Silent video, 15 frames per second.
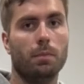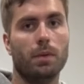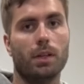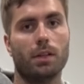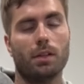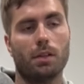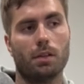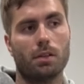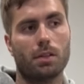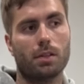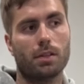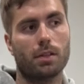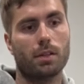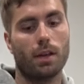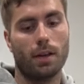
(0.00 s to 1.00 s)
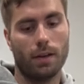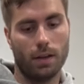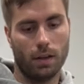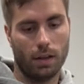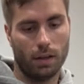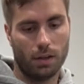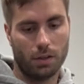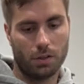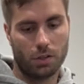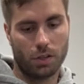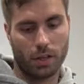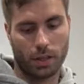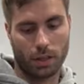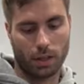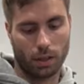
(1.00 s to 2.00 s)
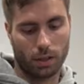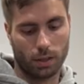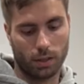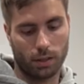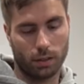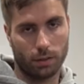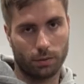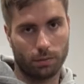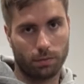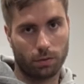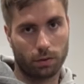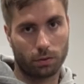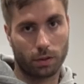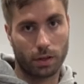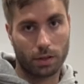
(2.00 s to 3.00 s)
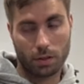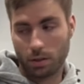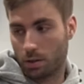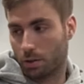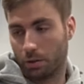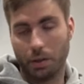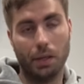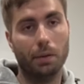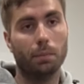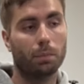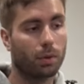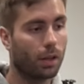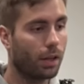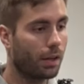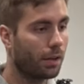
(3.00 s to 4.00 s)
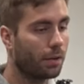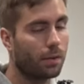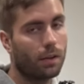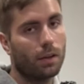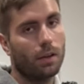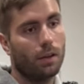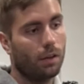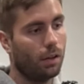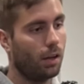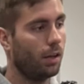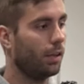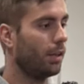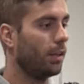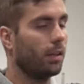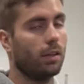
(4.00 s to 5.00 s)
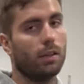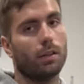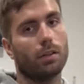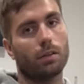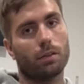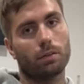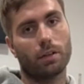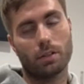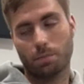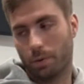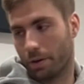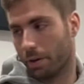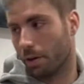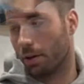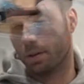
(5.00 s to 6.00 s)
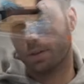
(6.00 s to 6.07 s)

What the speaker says: is check thrust or end plate on the thrust bearing.